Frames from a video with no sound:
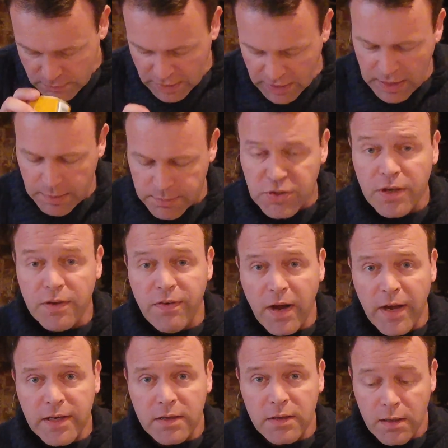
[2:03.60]
Absolutely
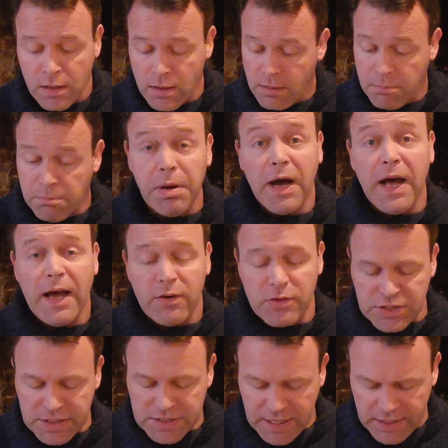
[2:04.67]
fine. But how does
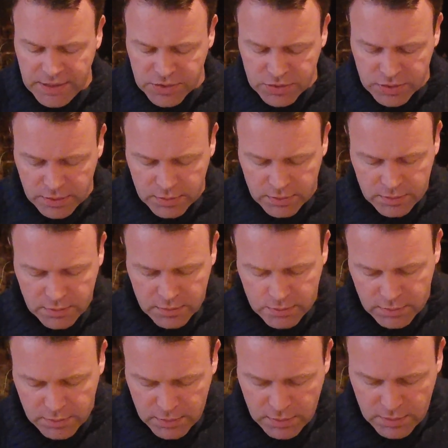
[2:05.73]
it taste?
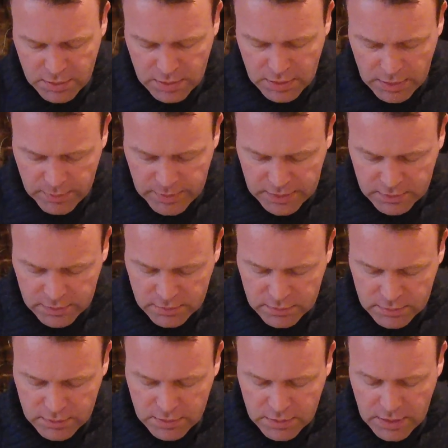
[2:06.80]
I mean,
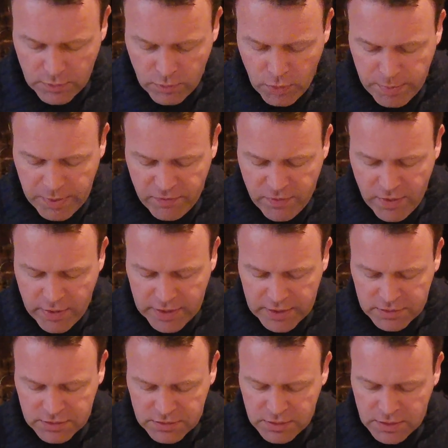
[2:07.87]
I will be very
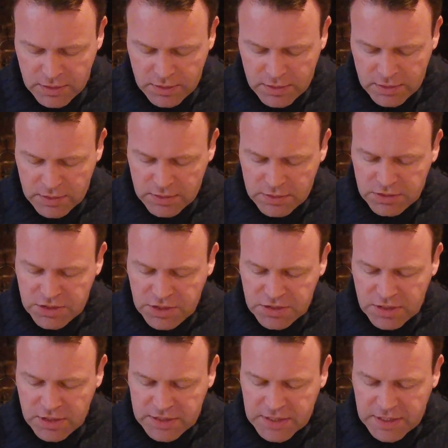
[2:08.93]

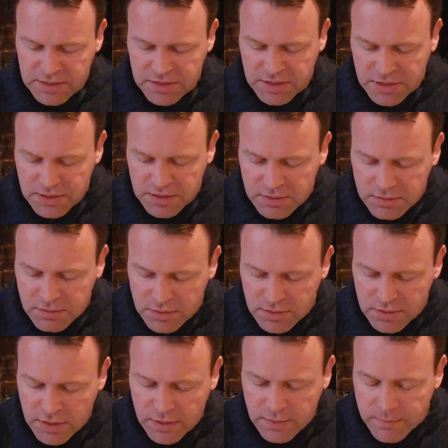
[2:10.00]
gingerly tasting this, you
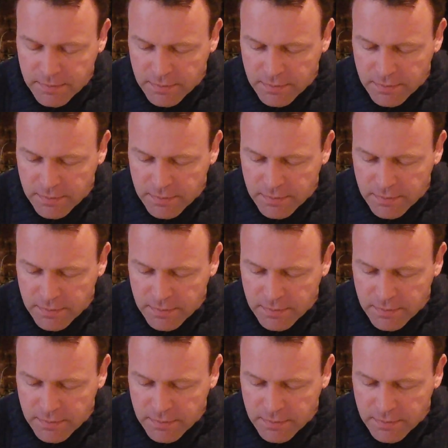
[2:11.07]
see.